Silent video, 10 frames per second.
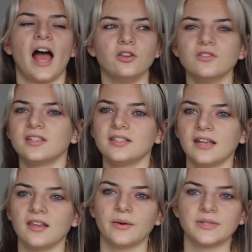used to
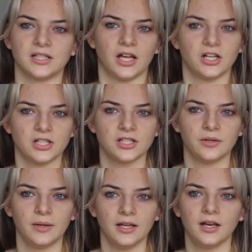say that I was allergic
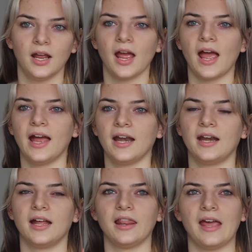to it,
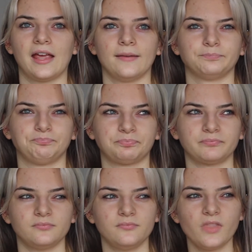and like,
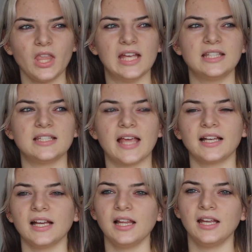it's
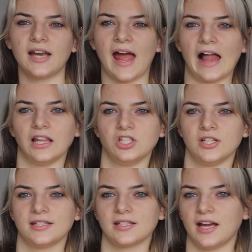technically an
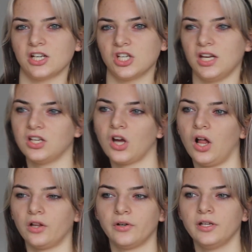allergy slash
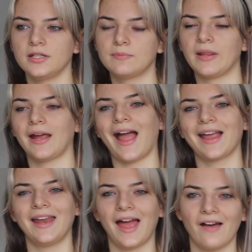intolerance, but like, I
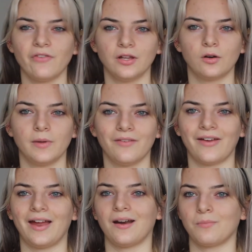can have a little bit of
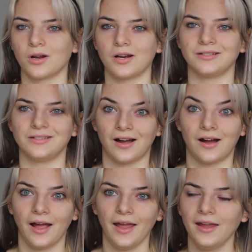it and I'm not gonna
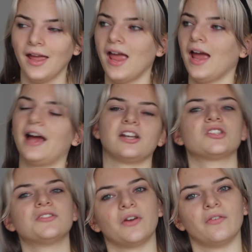die. I
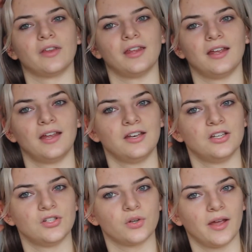just don't really
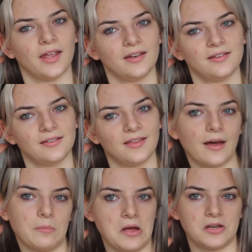enjoy it
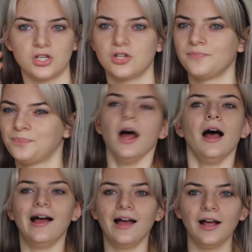that much.
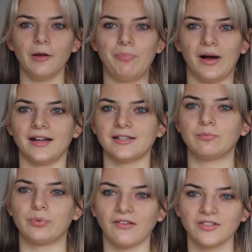But
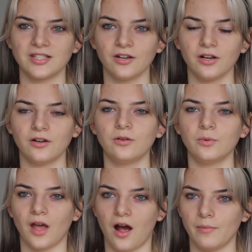breakfast cereal
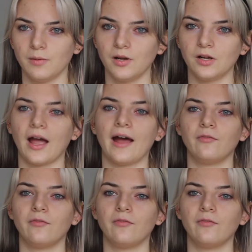with almond milk,